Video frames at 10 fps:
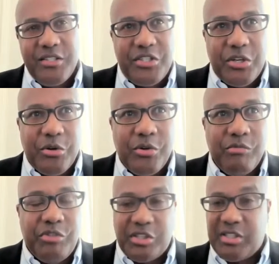
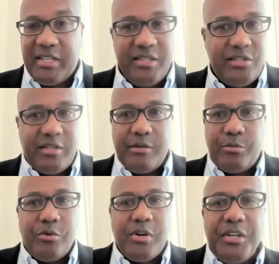So just like in
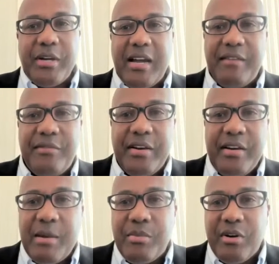Singapore, you have a
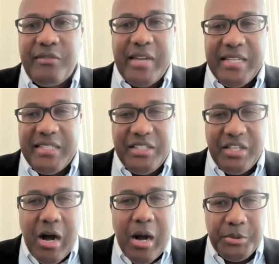number of
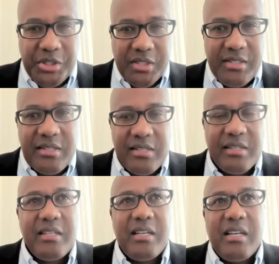entity options.